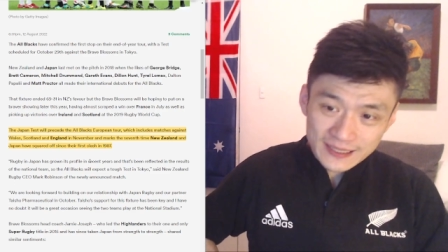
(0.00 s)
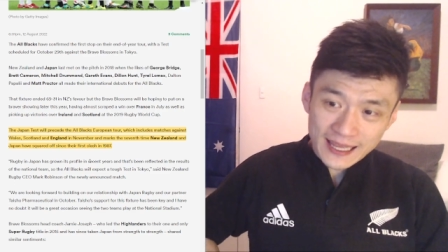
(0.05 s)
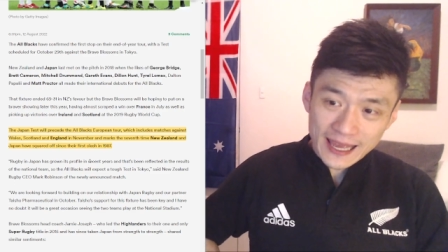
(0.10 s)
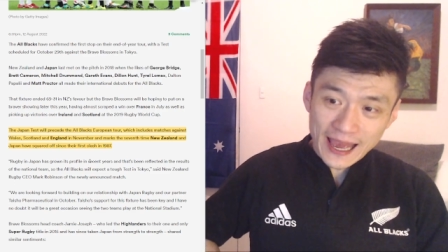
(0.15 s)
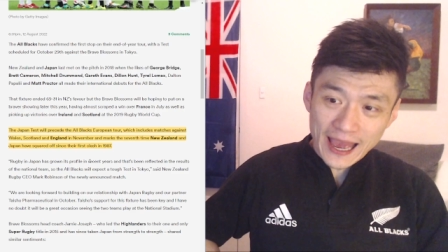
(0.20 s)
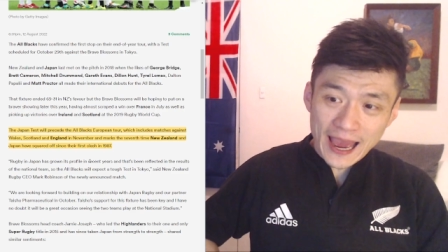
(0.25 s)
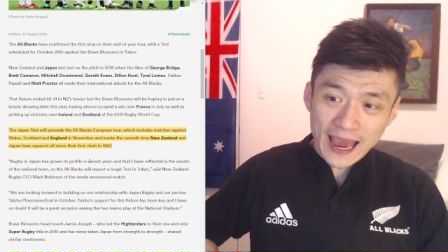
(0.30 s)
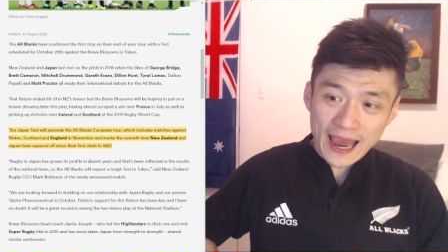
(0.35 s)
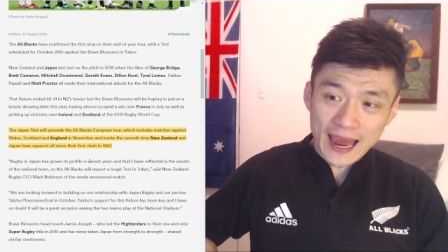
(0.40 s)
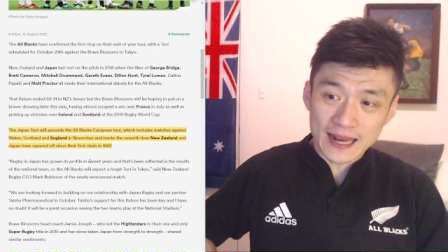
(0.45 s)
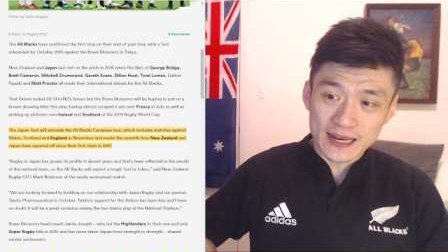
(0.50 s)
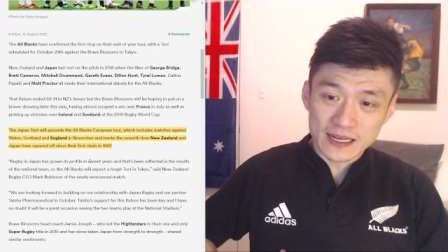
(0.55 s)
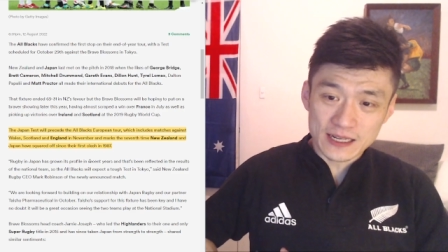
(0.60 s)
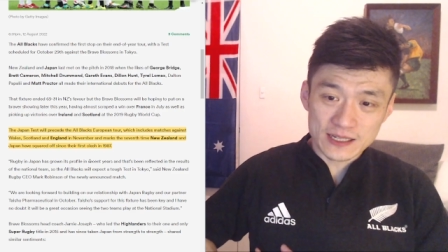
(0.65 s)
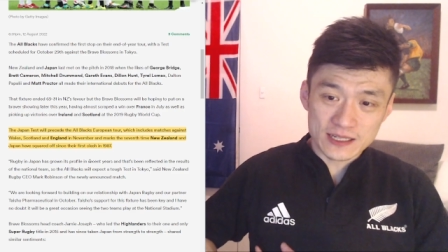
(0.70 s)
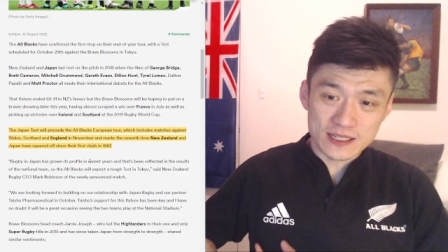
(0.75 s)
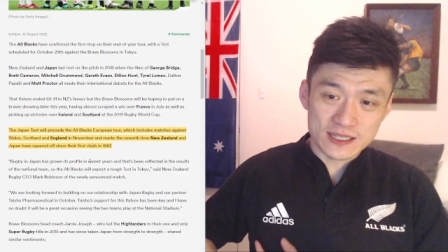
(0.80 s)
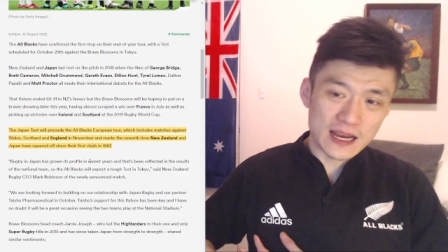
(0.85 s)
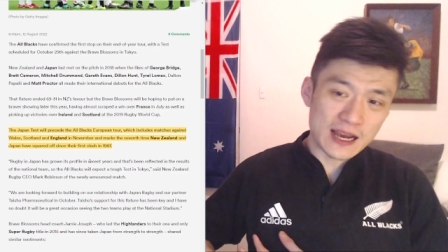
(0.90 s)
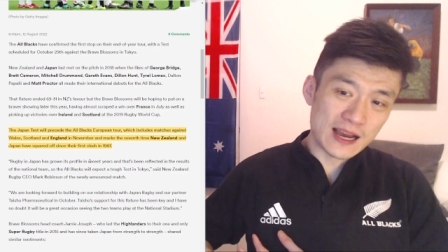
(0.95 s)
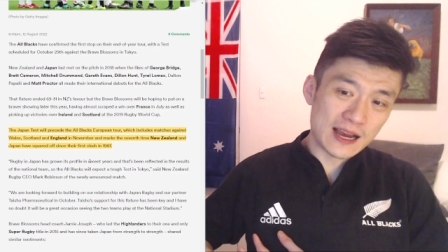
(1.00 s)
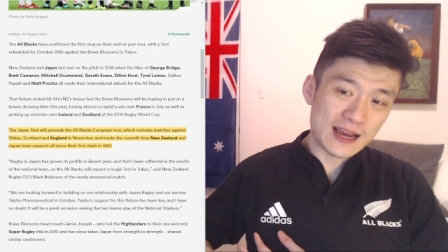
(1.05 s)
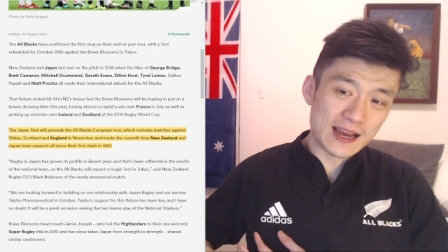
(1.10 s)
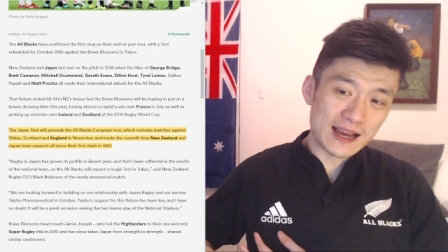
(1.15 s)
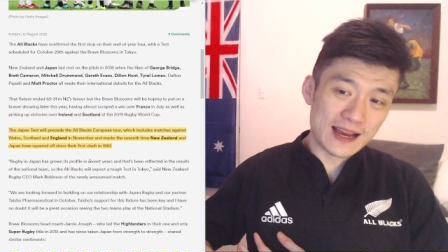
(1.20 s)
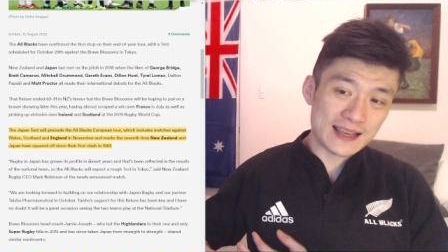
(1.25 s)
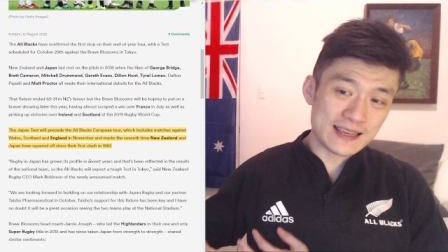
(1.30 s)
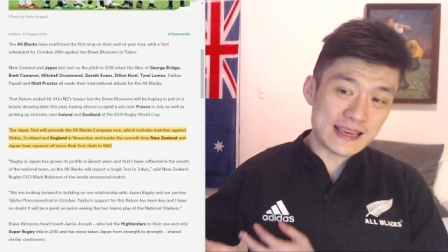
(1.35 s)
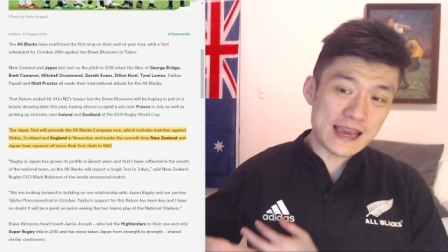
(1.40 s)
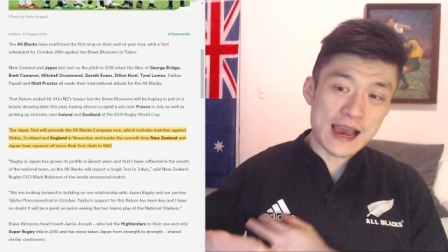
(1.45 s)
And
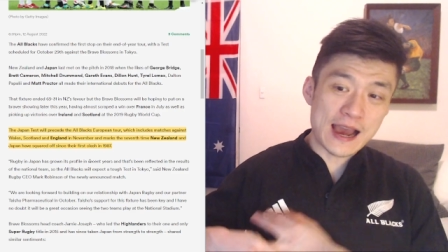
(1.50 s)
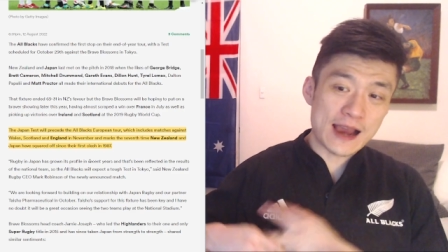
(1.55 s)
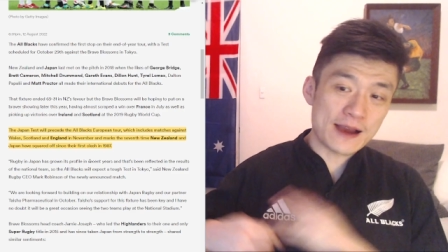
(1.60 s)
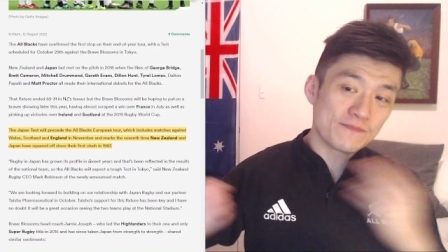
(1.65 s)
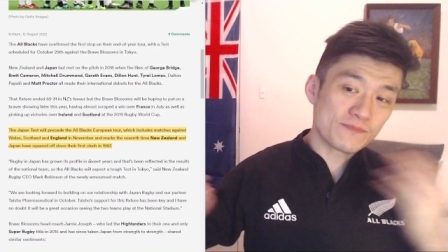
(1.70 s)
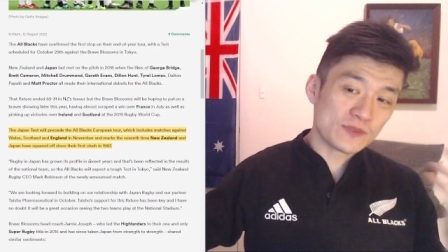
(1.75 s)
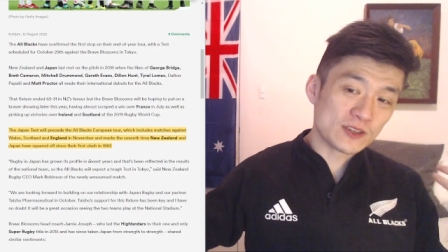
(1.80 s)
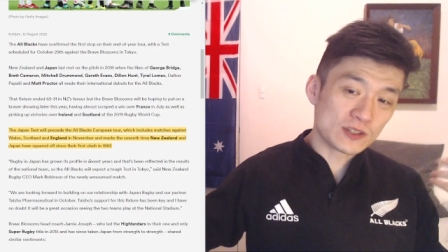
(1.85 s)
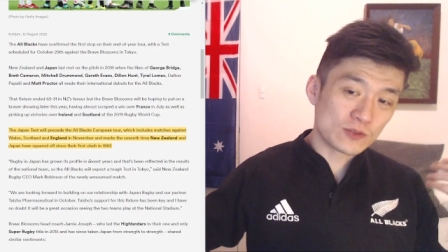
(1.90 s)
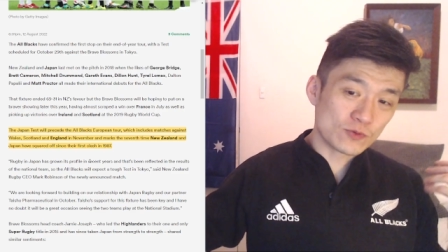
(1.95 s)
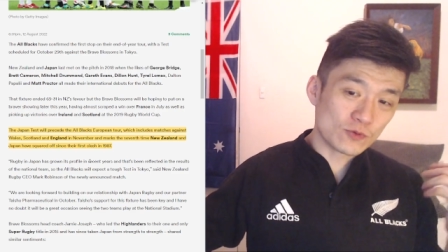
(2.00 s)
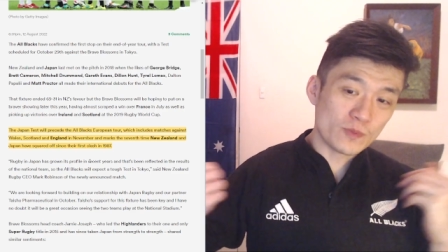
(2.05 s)
yeah, this will